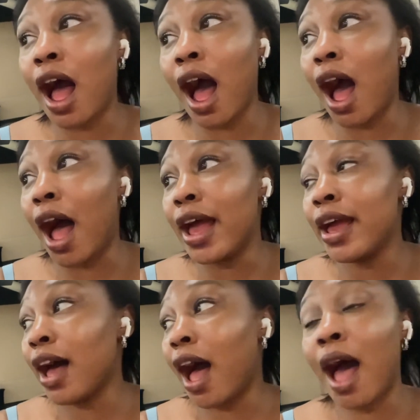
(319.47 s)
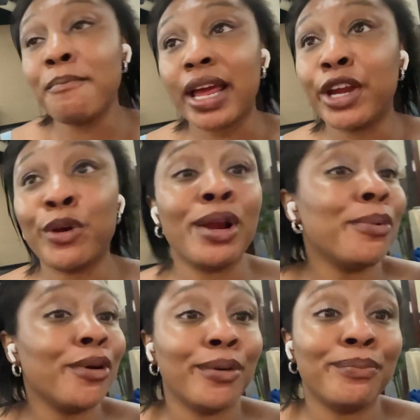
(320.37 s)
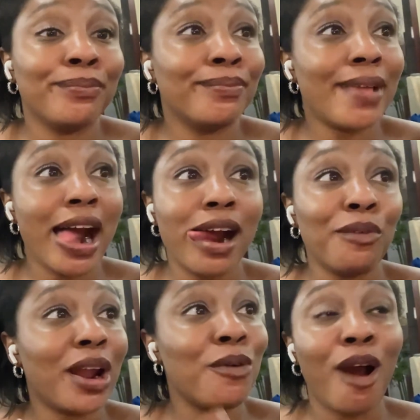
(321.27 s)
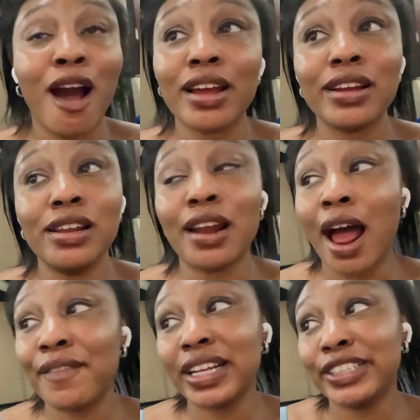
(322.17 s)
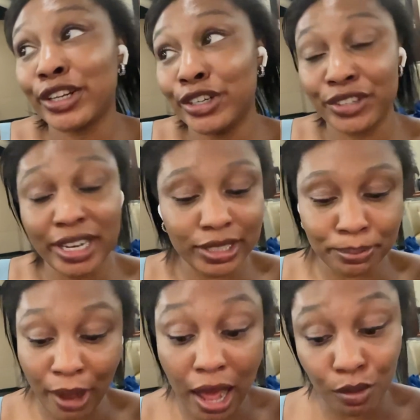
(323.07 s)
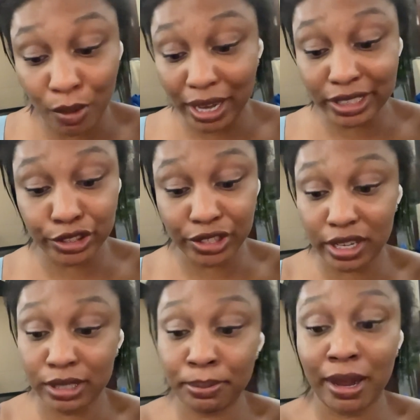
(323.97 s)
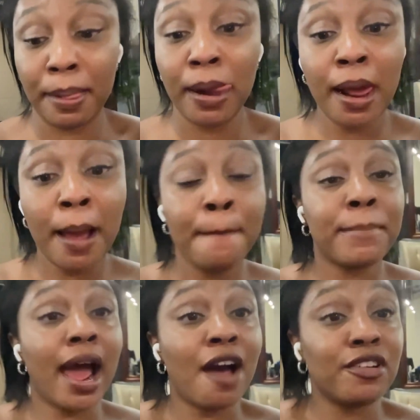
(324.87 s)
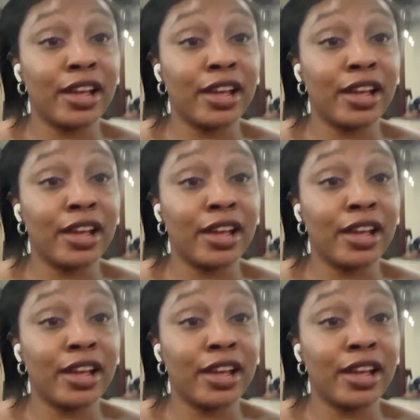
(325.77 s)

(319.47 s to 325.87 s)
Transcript: I, I'm like crippled at, when I walk, and I have to get surgery at this point. I don't want to get surgery at this point, but I have a